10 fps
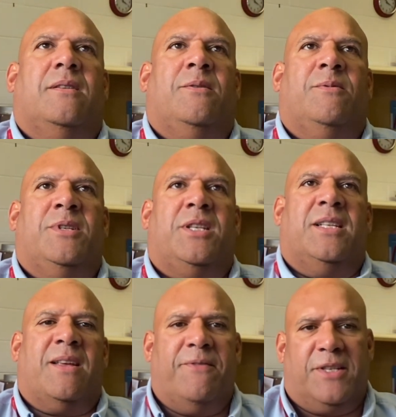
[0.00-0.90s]
there was
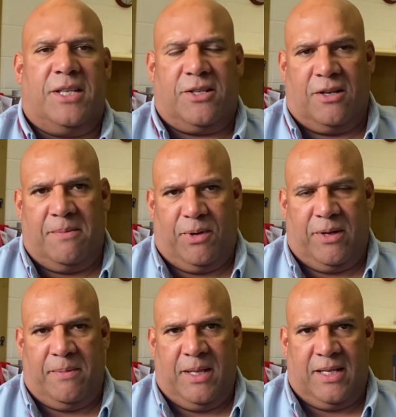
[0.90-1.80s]
this emphasis on
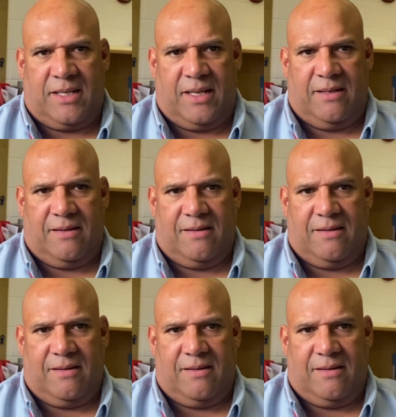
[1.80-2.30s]
employability.